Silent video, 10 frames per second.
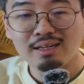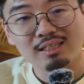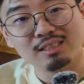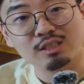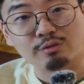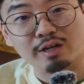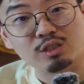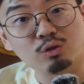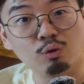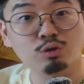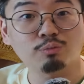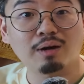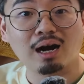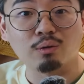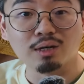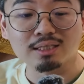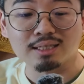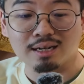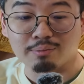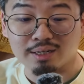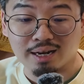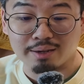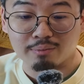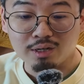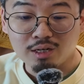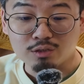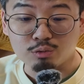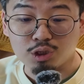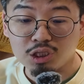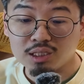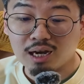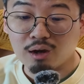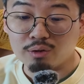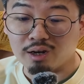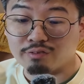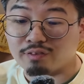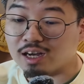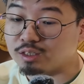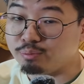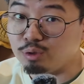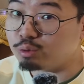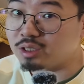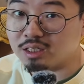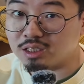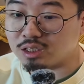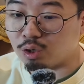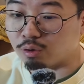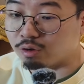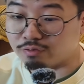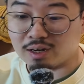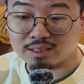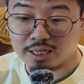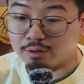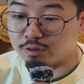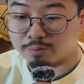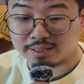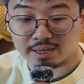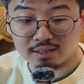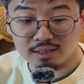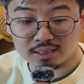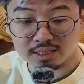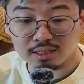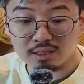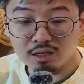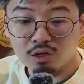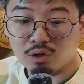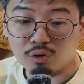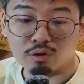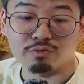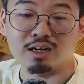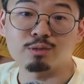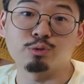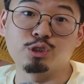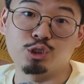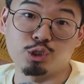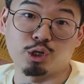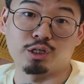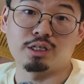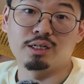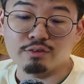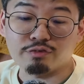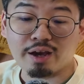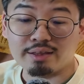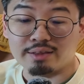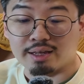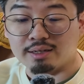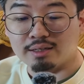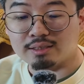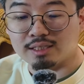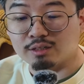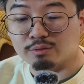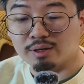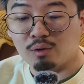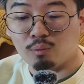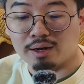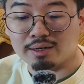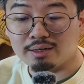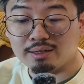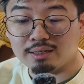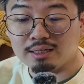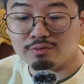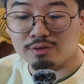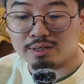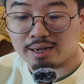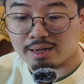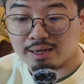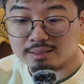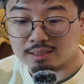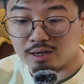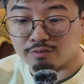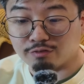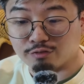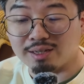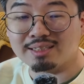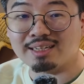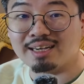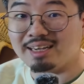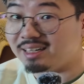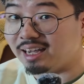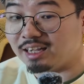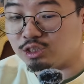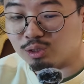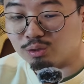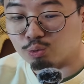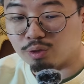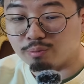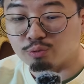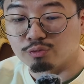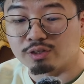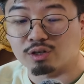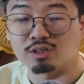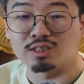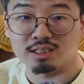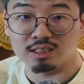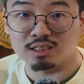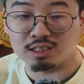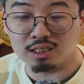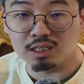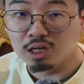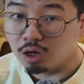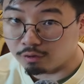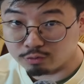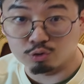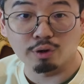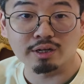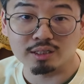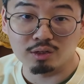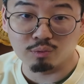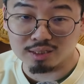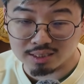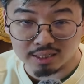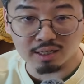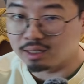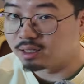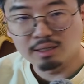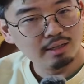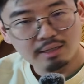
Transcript: And this interaction also powers Lemon Lime to cheat out a fast Muses or a fast Aerial Spectacular Singer or a fast Prince John. The fact that Cinderella 1 even has a friend in Angel to improve the consistency of drawing a turn 1 singer